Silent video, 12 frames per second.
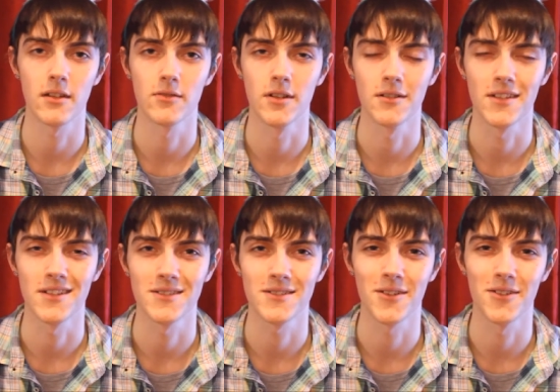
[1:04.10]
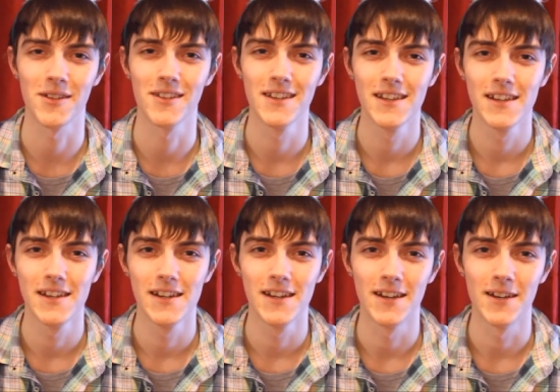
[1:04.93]
that wrong then, sorry.
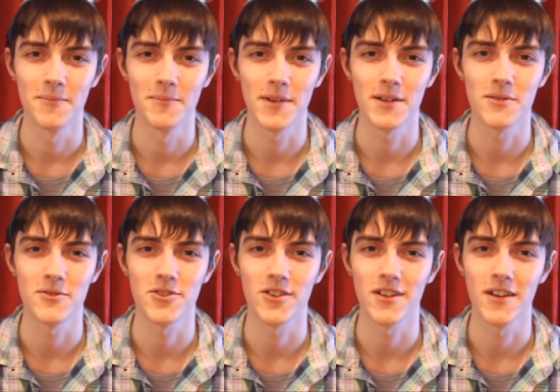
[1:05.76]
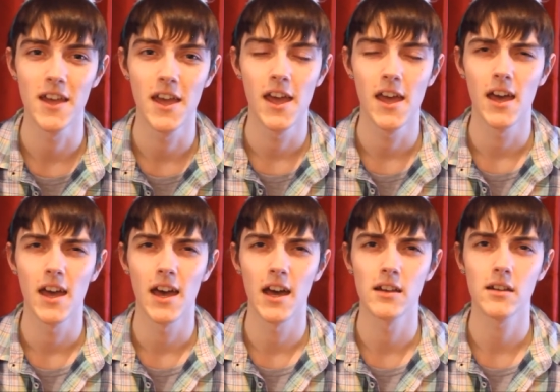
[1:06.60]
Um, I do try.
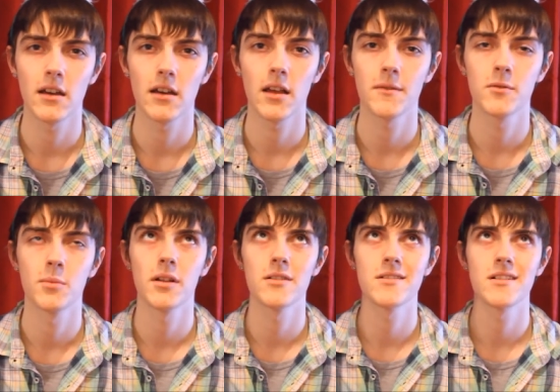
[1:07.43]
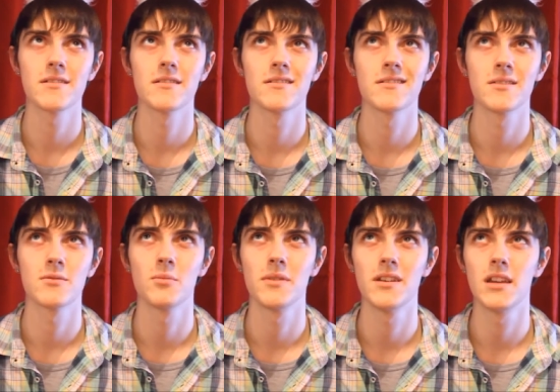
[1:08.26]
And I'll have to apologise because this
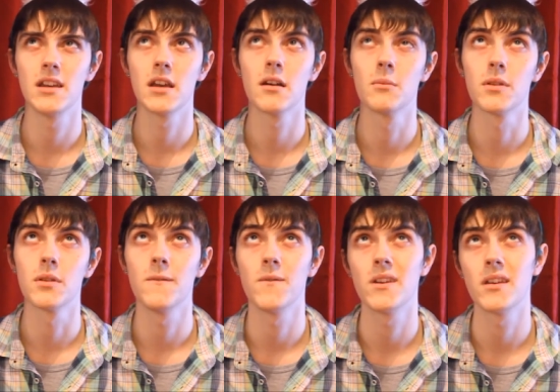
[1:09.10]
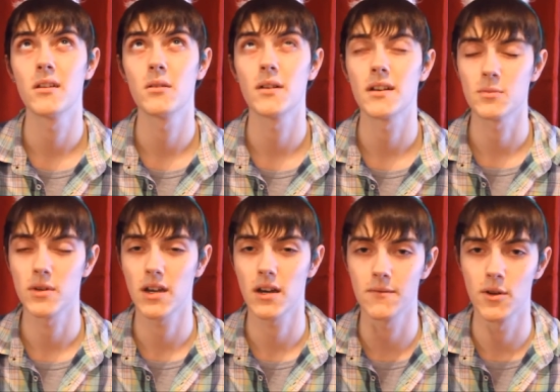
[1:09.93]
will be an incomplete video as we
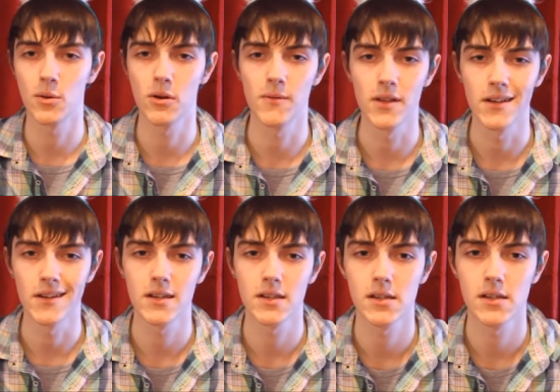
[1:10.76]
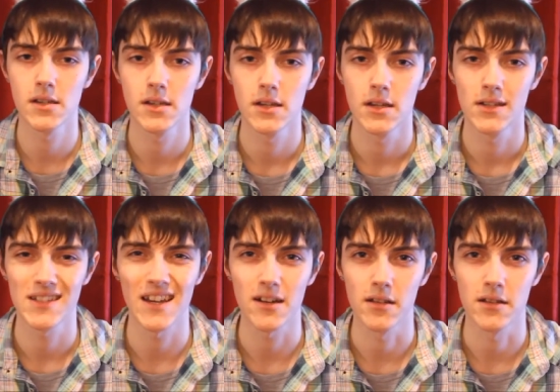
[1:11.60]
have no overlay.
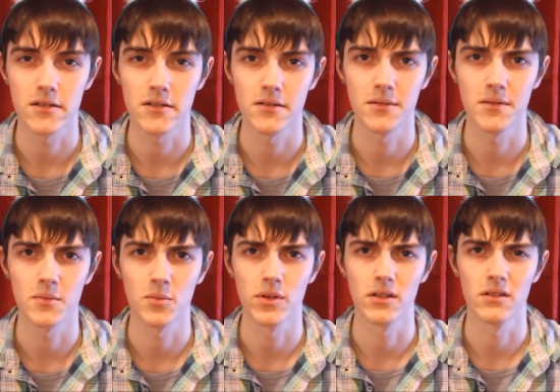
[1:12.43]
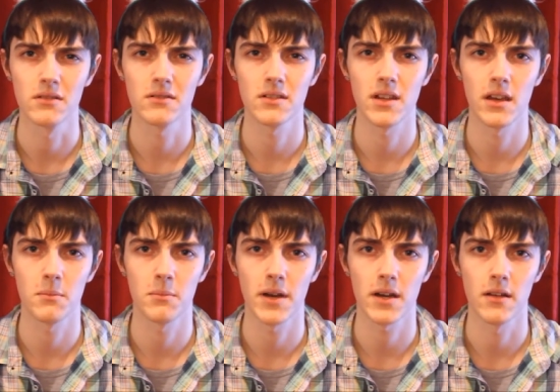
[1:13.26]
Technical issues, we'll get
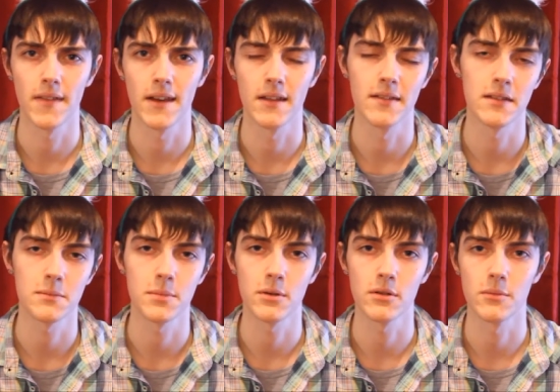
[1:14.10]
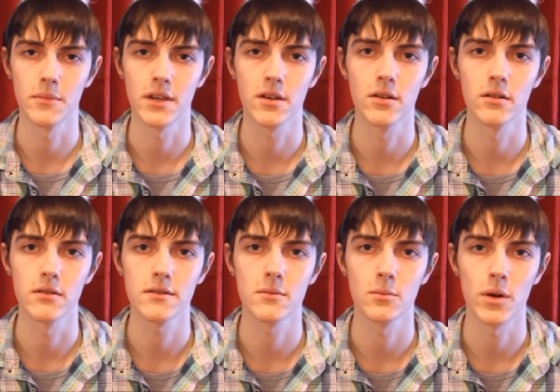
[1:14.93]
back on that and this bit can be
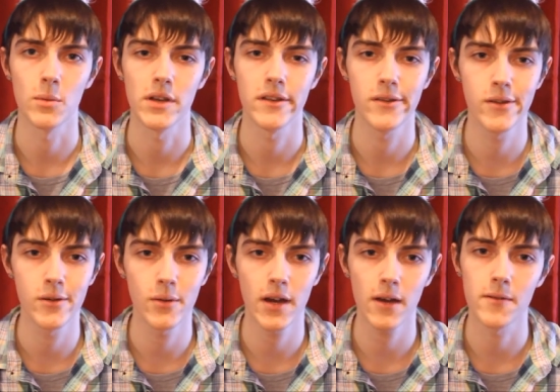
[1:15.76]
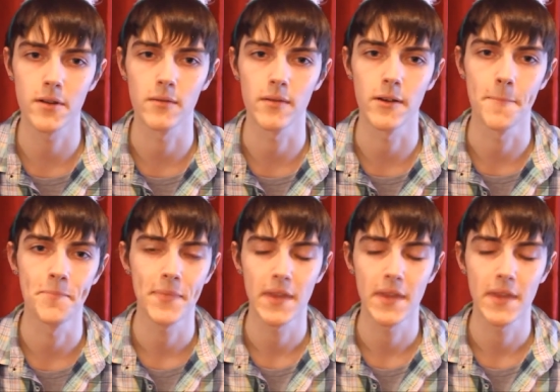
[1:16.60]
cut when we do have an overlay.